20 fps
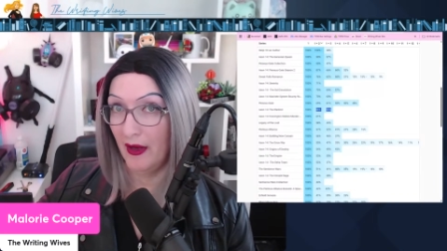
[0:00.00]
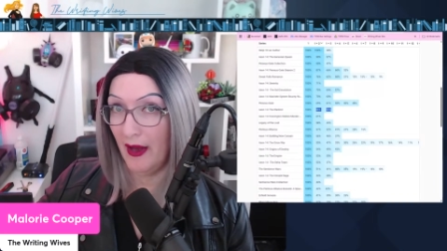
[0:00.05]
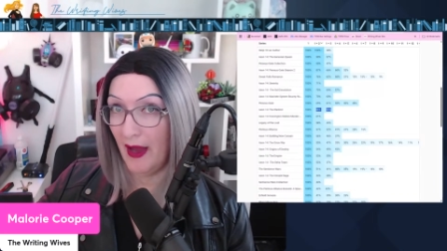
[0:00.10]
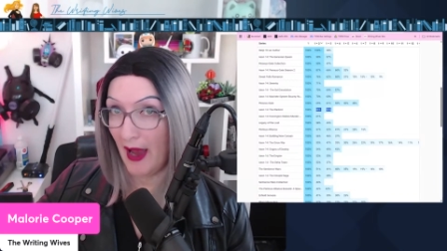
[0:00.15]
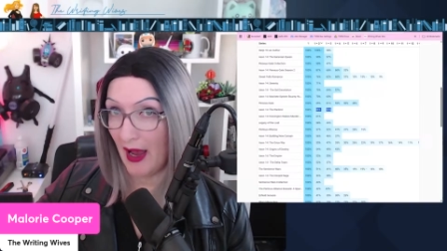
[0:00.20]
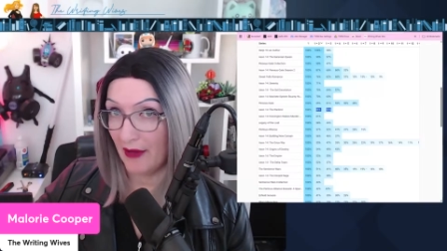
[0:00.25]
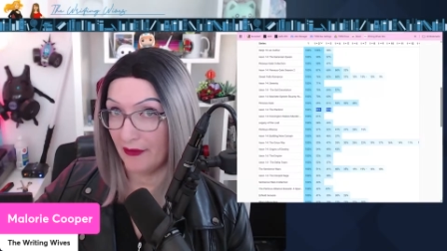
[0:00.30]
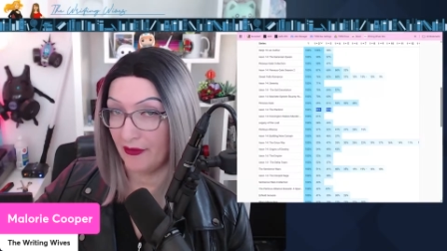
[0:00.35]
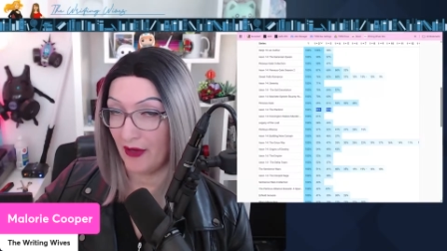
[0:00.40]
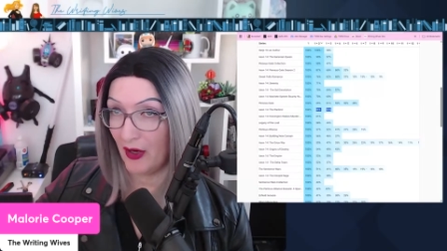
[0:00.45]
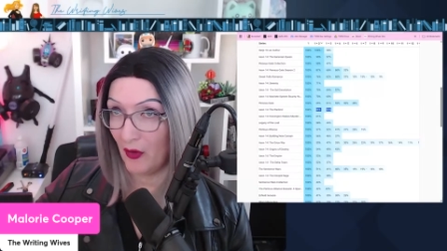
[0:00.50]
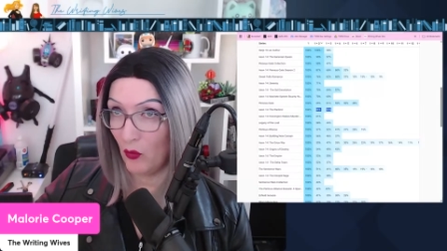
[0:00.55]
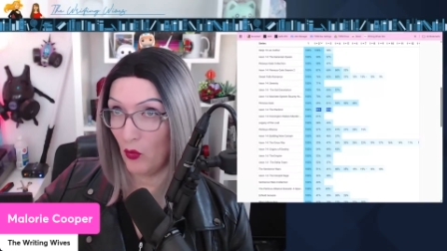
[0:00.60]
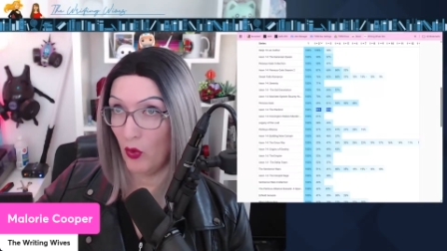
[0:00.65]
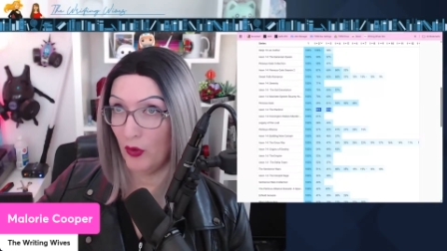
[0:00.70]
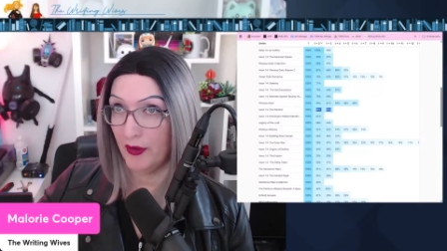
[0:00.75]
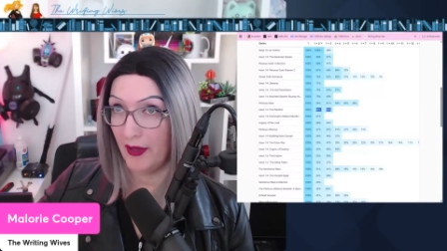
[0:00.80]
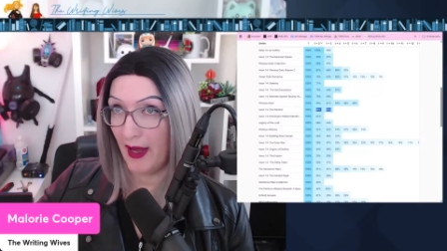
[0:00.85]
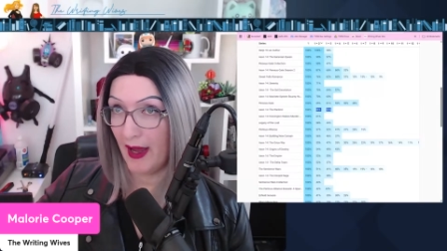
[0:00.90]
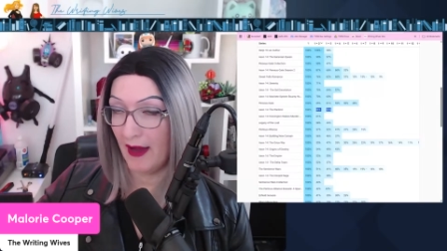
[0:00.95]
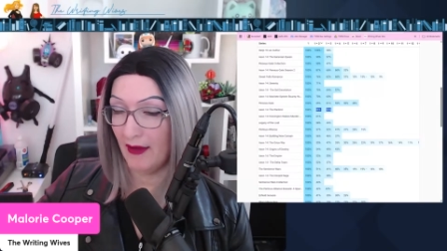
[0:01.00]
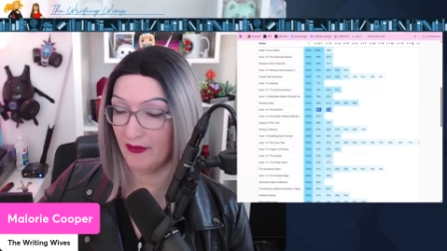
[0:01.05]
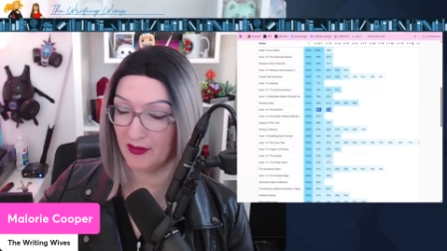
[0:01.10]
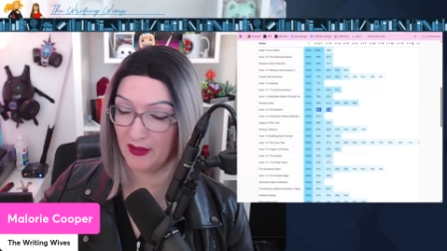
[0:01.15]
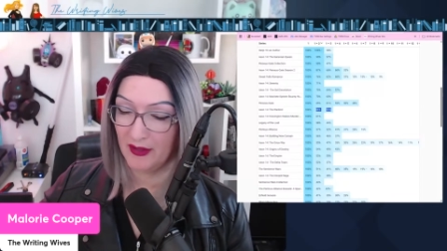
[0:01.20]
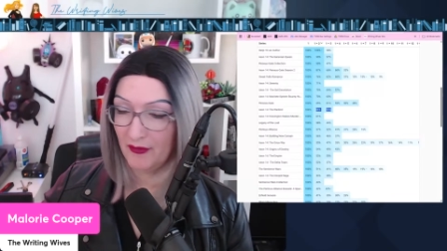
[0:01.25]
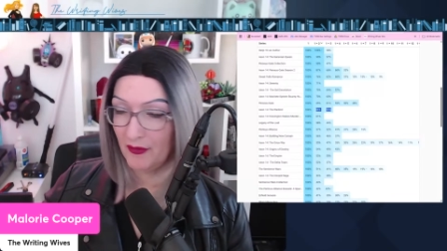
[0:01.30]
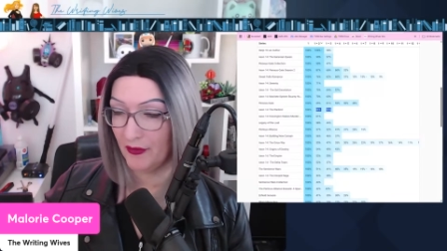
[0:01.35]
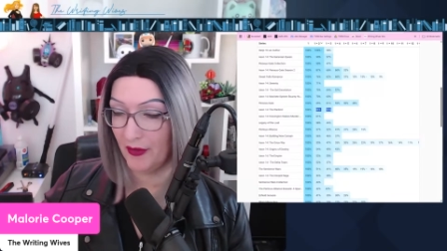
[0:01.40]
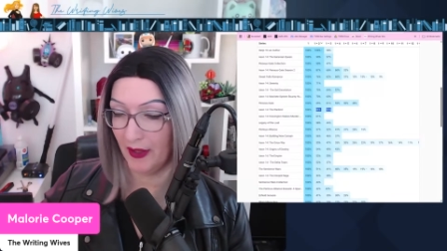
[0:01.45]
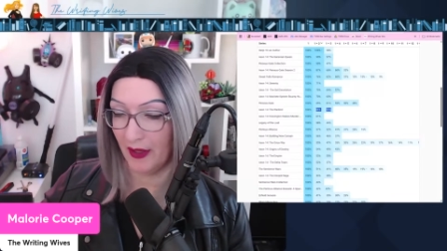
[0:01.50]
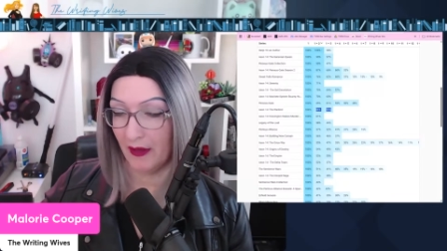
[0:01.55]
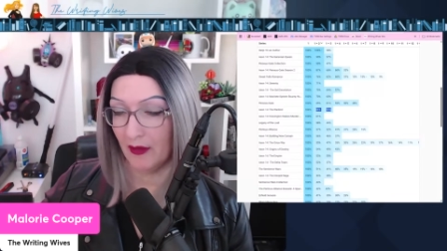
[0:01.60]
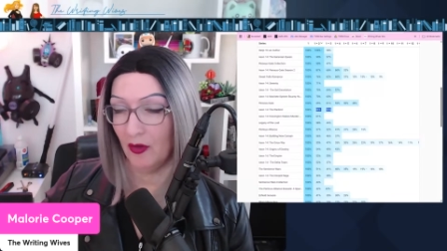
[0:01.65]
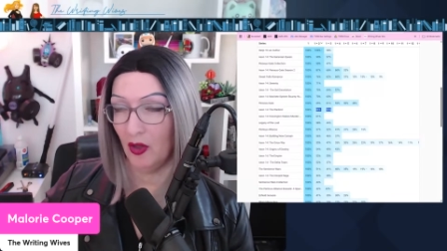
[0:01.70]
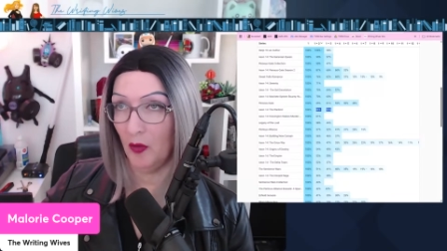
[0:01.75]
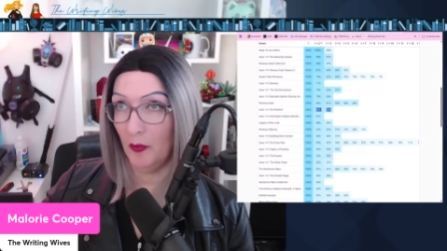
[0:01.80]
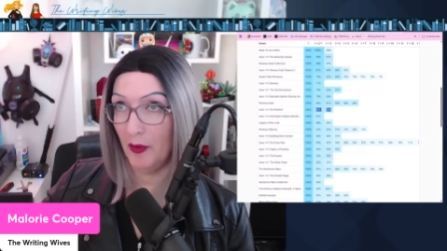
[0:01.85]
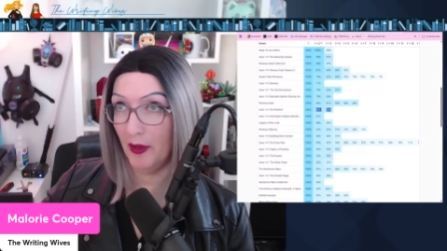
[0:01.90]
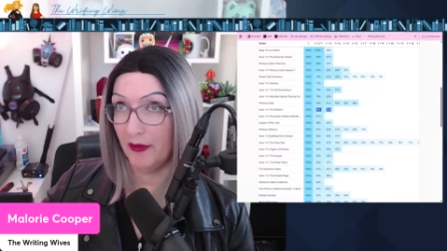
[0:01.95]
as I would have, give or take a
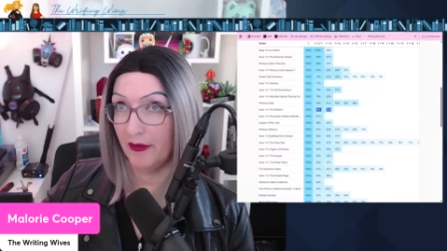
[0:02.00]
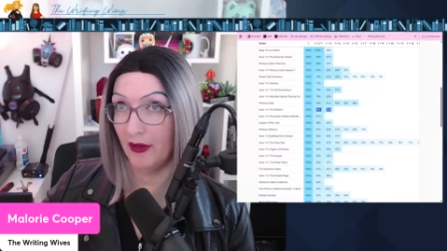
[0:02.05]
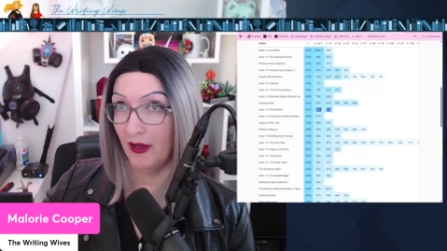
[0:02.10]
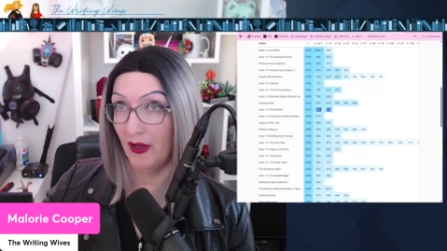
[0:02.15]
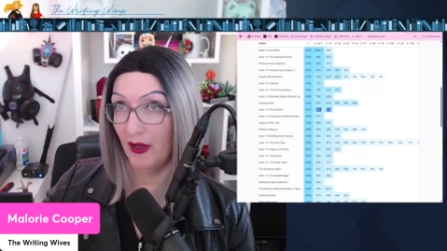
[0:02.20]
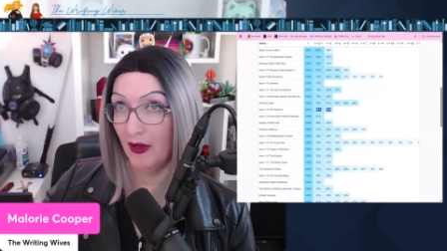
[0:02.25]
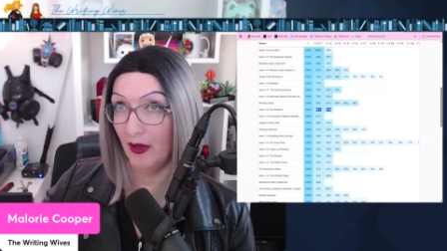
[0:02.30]
little bit,